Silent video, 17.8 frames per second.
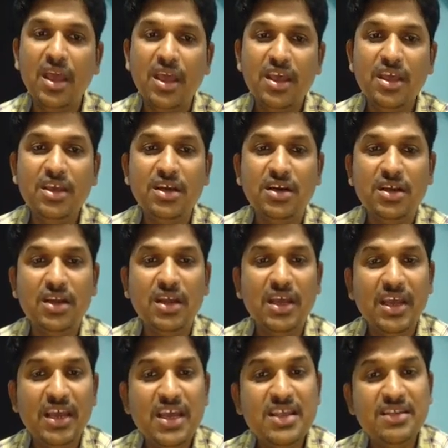Here,
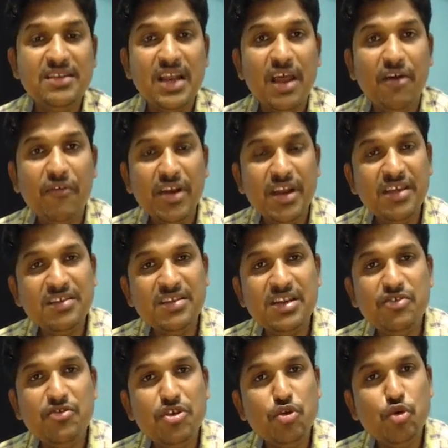is 11 is
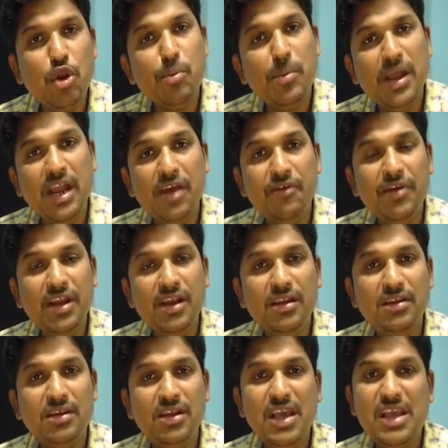divisible by 11?
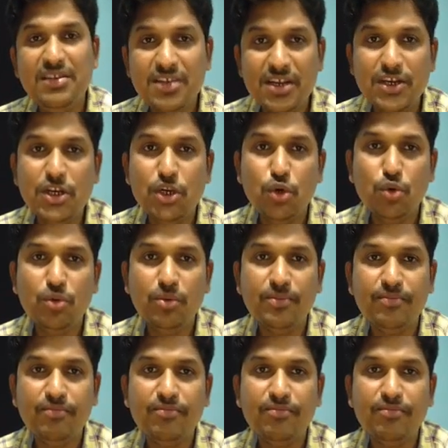Is it true?